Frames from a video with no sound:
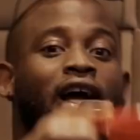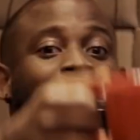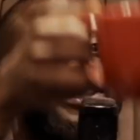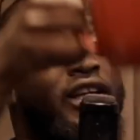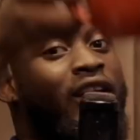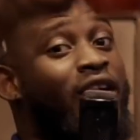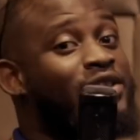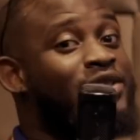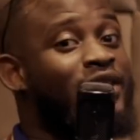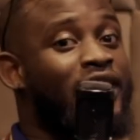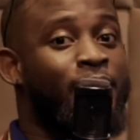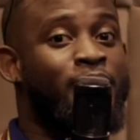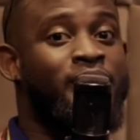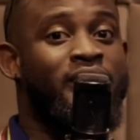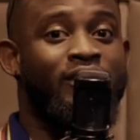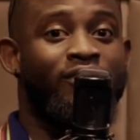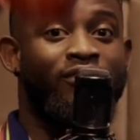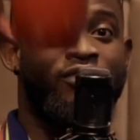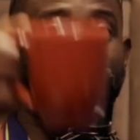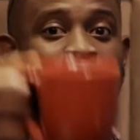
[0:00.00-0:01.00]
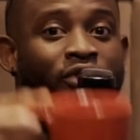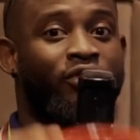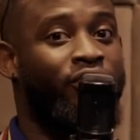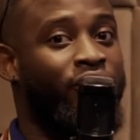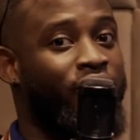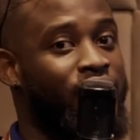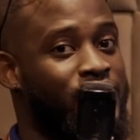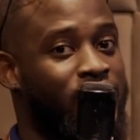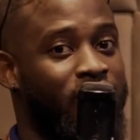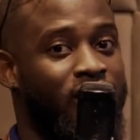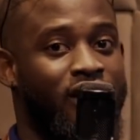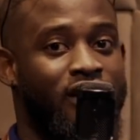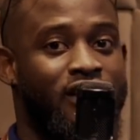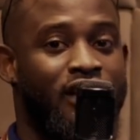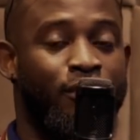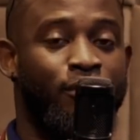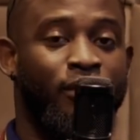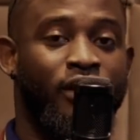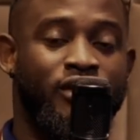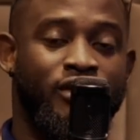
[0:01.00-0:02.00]
Shout out to Lipson for refreshing
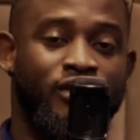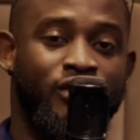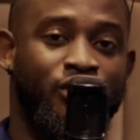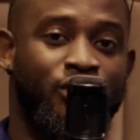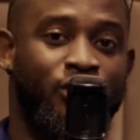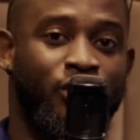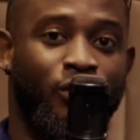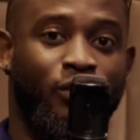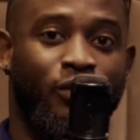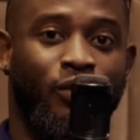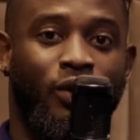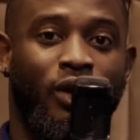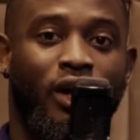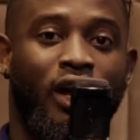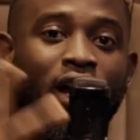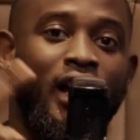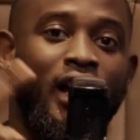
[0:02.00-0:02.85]
this amazing show.